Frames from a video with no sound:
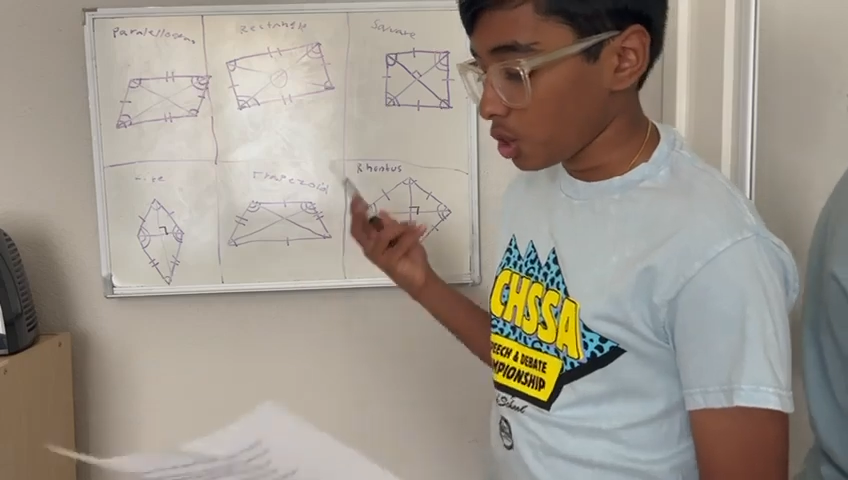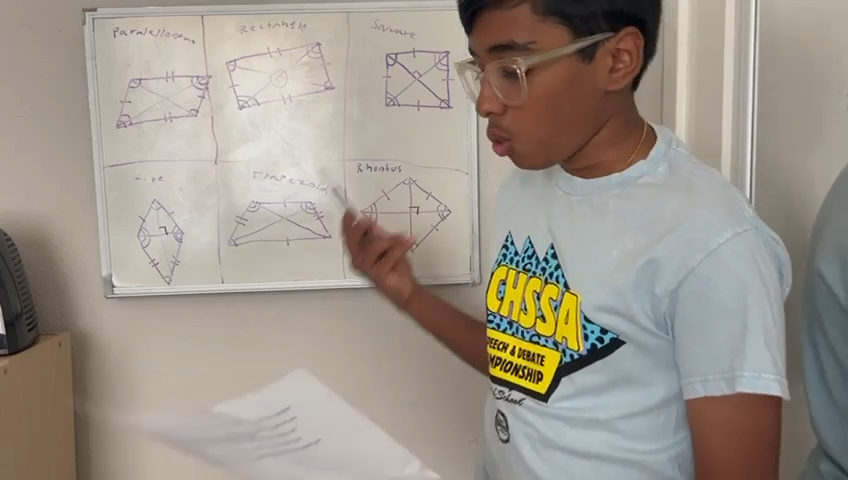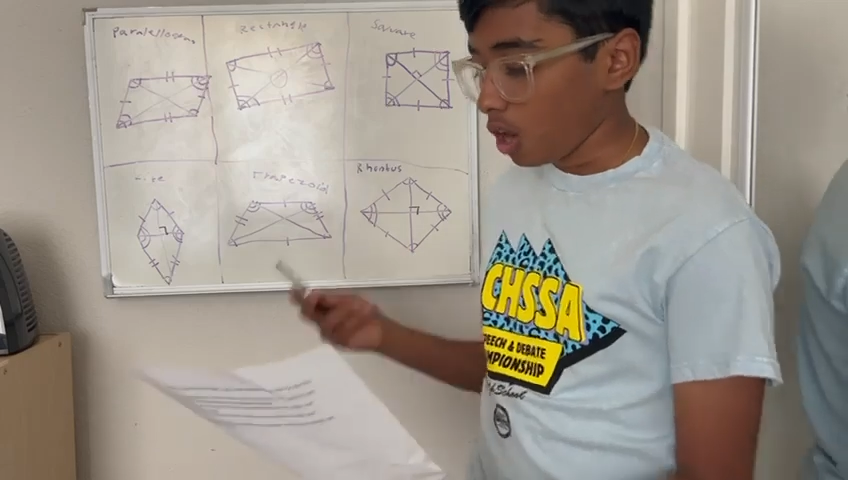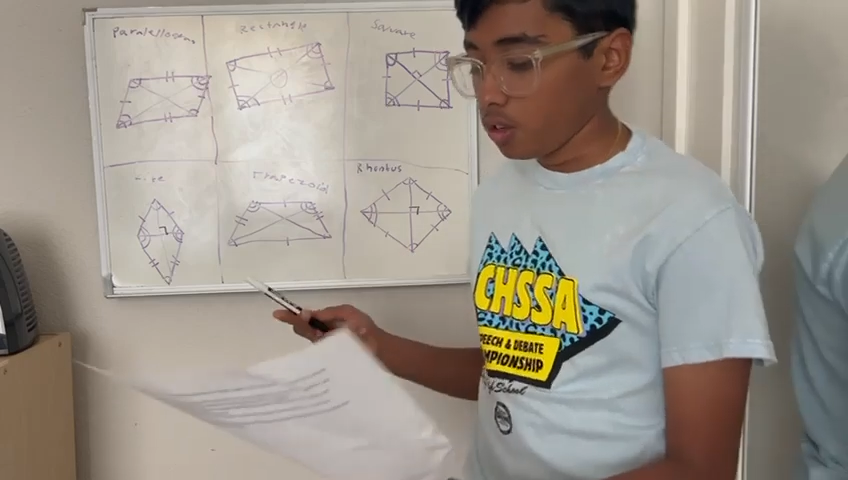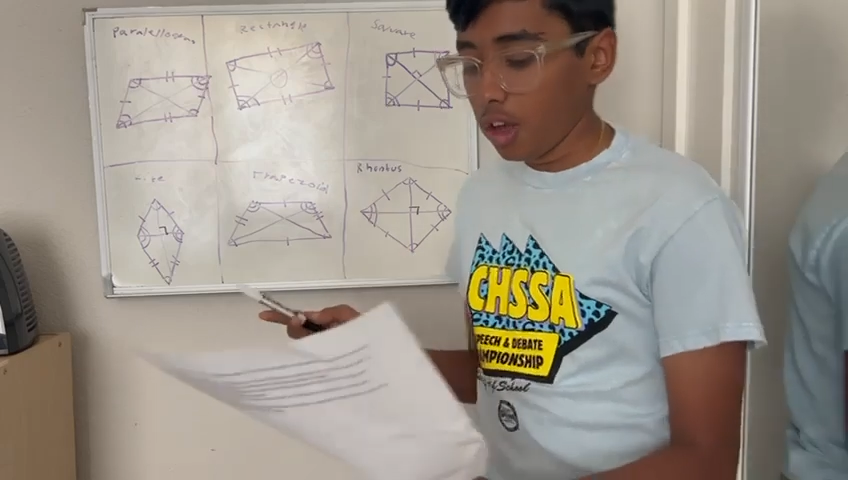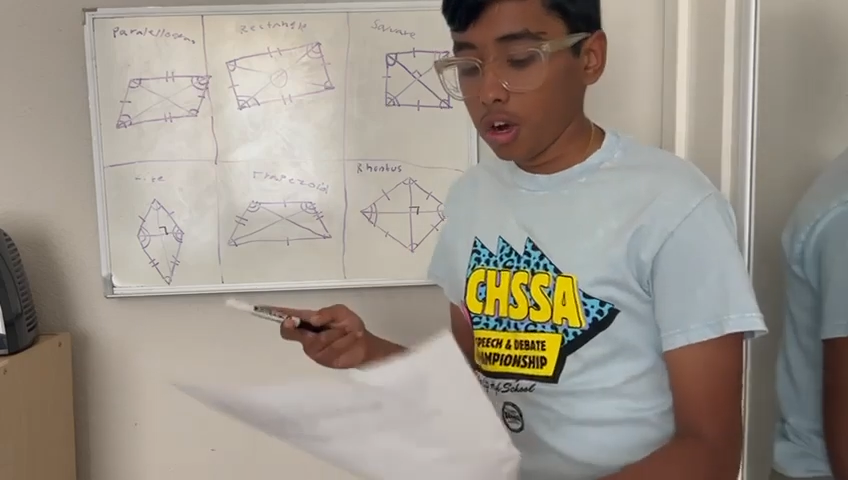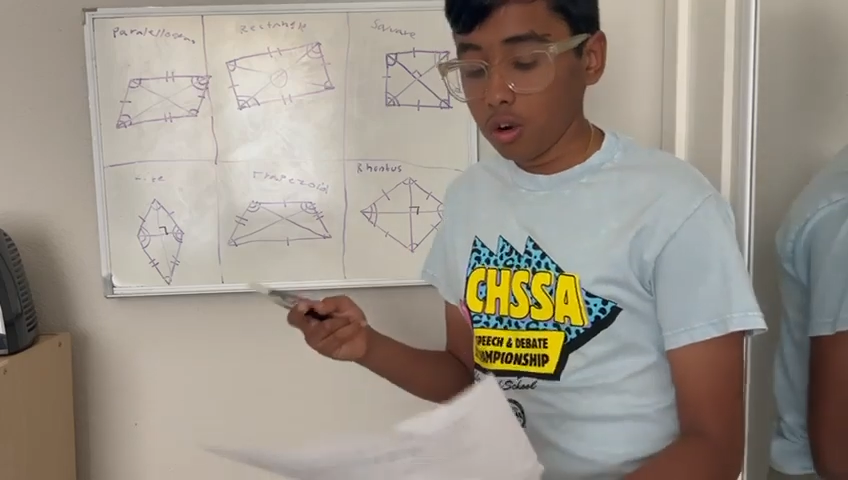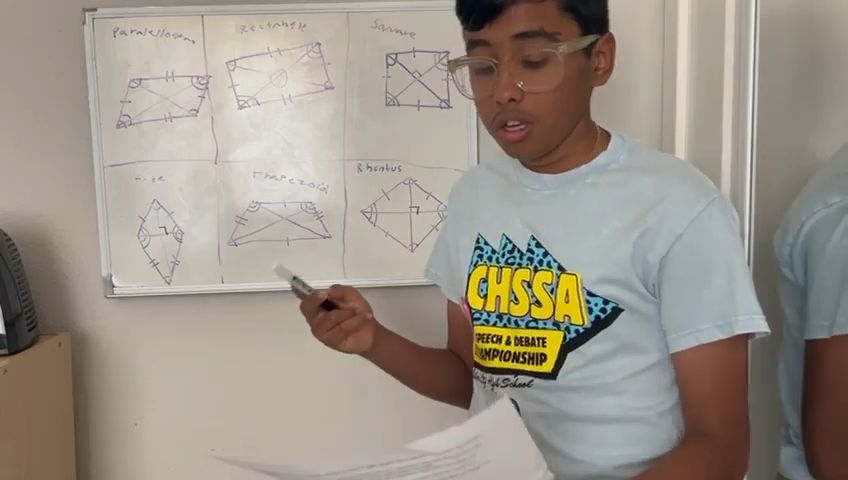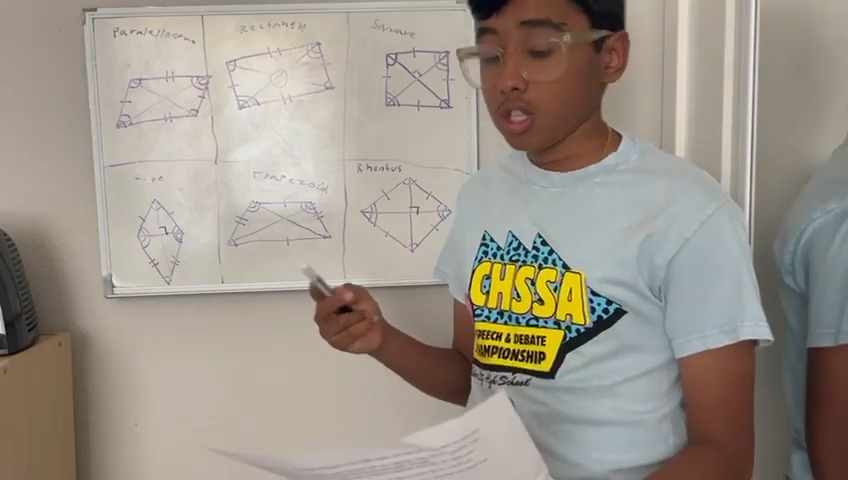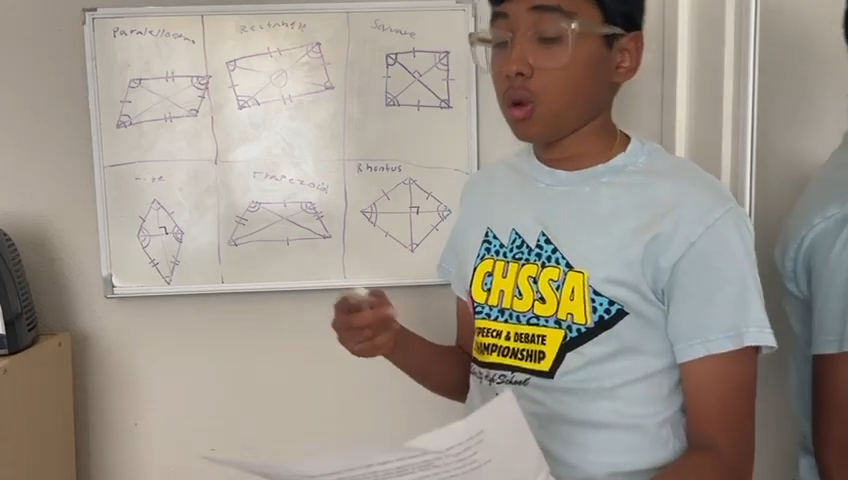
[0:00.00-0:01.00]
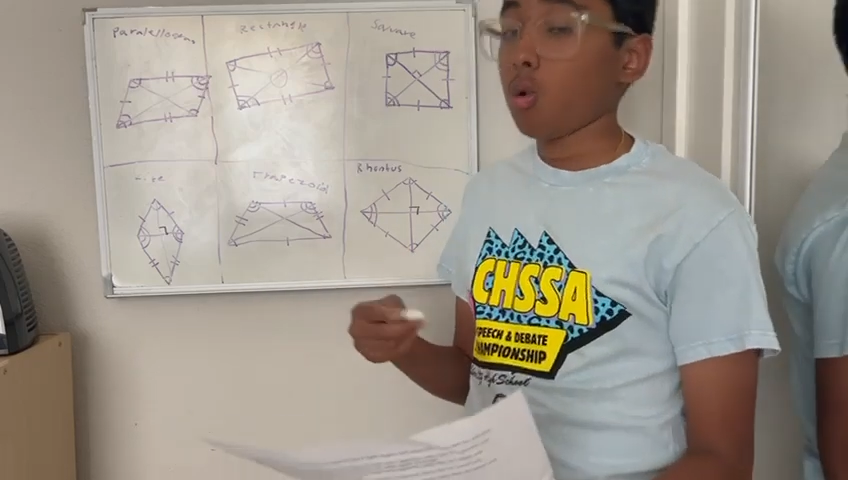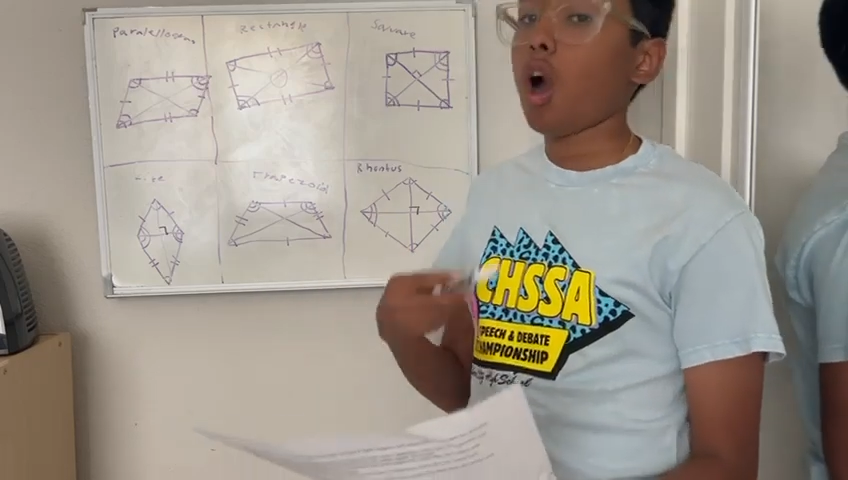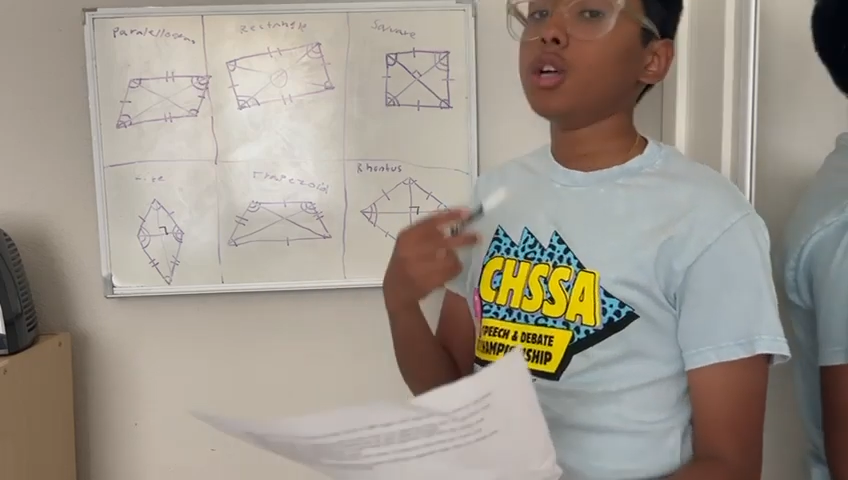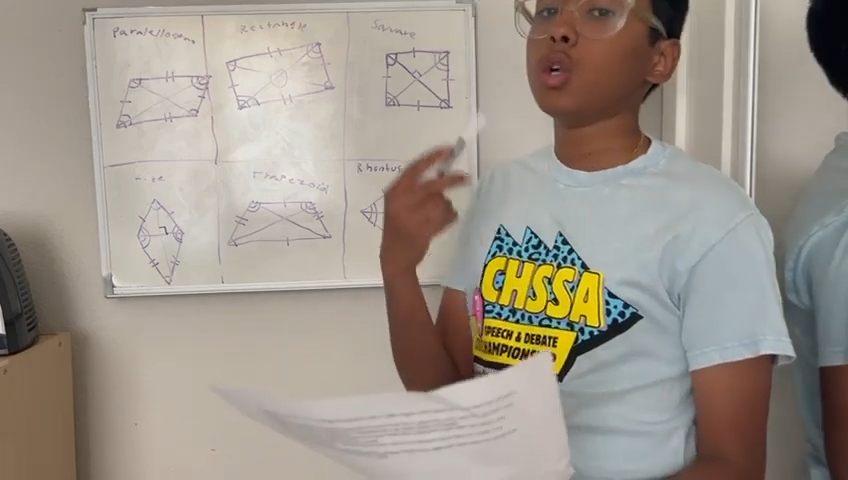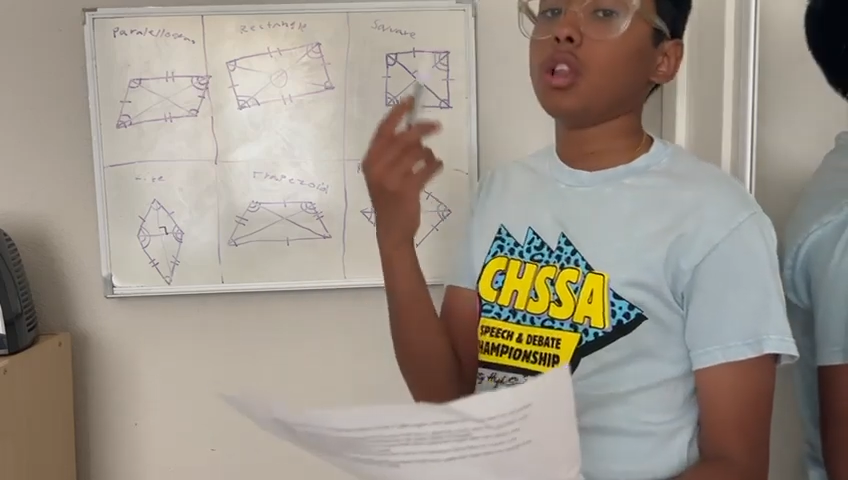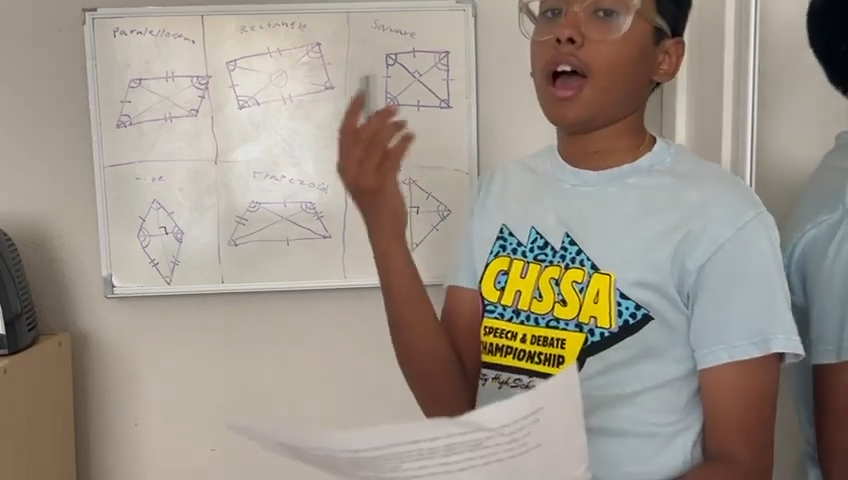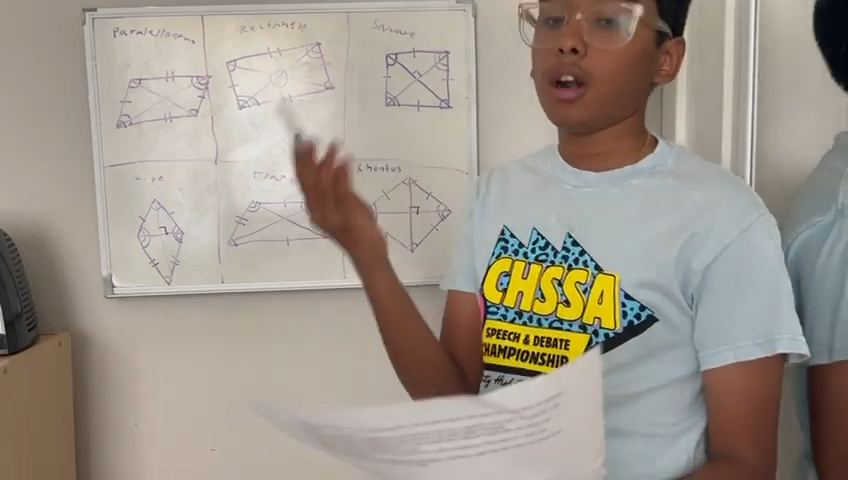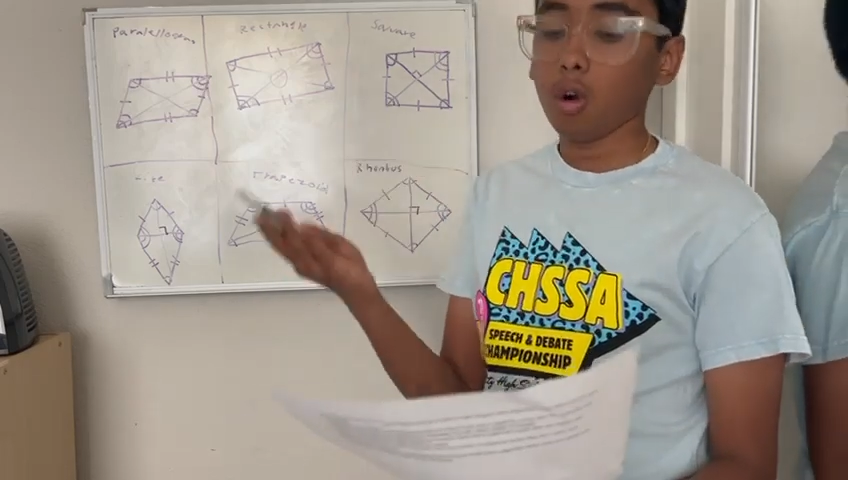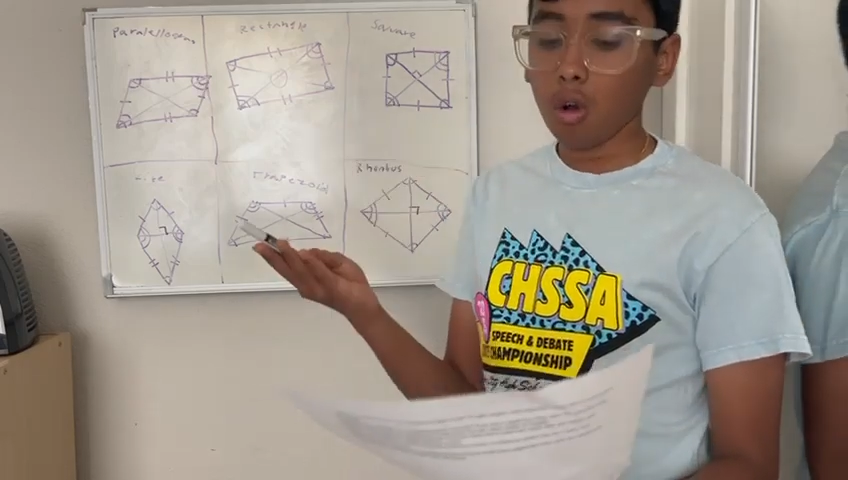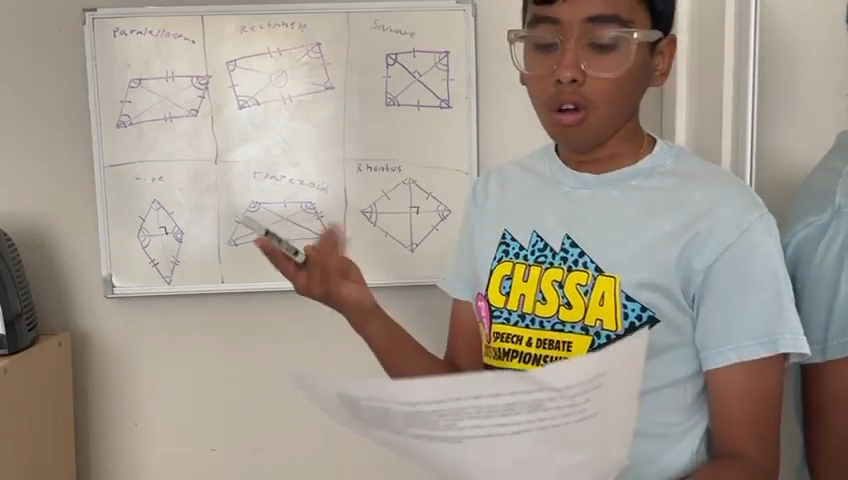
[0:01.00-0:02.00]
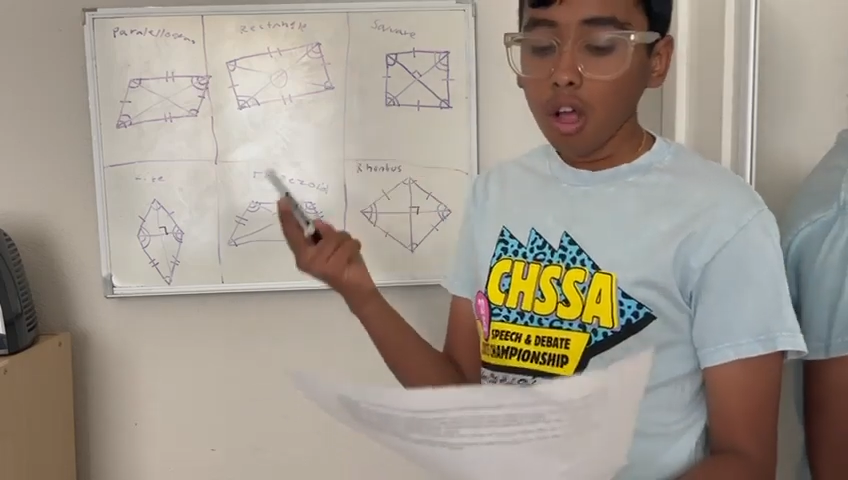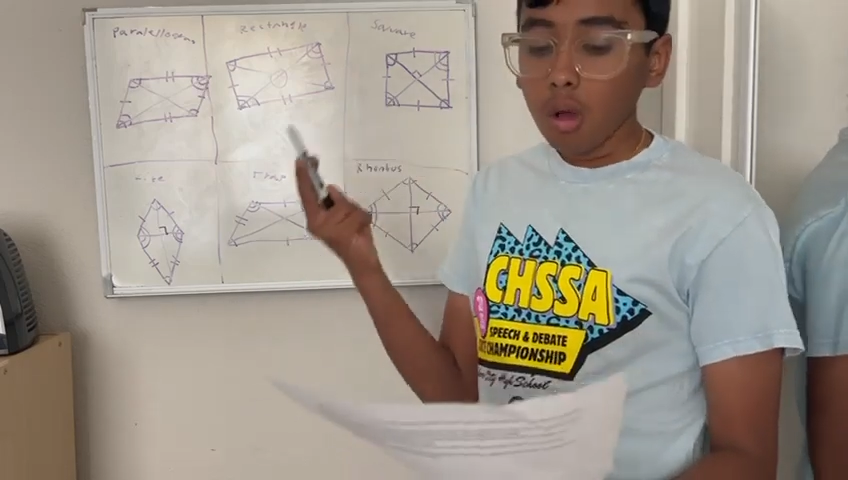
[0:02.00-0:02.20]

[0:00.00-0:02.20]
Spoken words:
quadrilateral